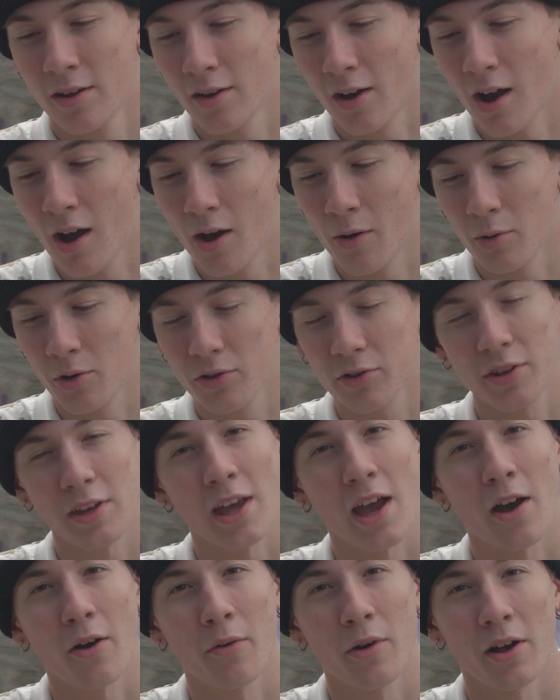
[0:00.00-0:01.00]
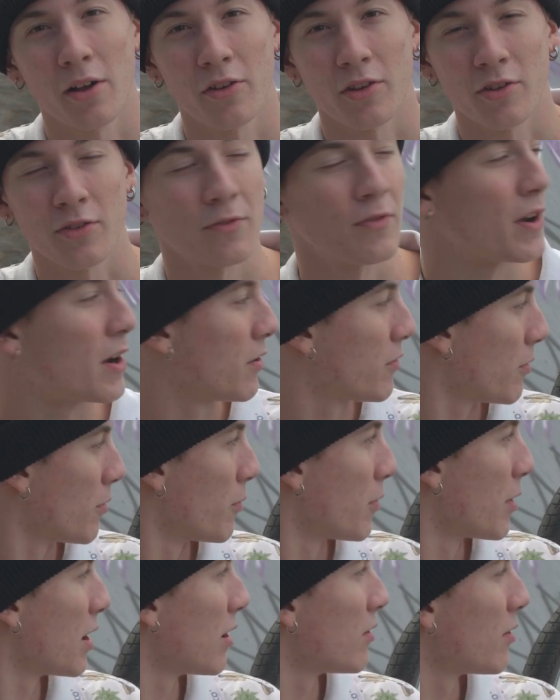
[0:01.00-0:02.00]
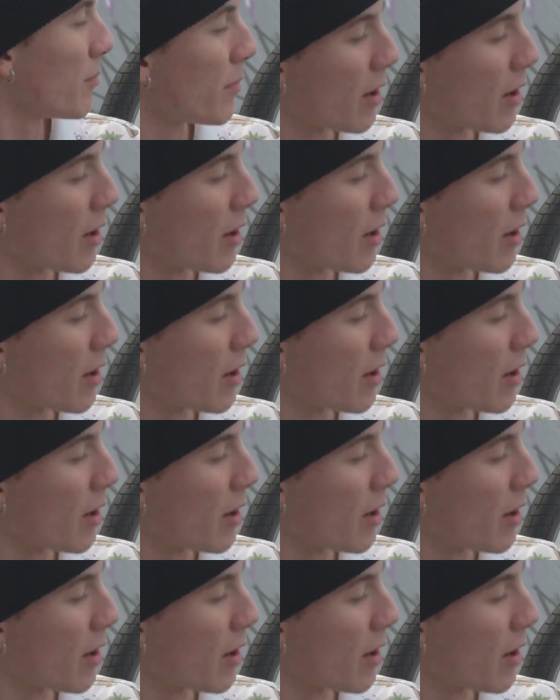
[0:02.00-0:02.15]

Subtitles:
We'll see how well this fares when we get to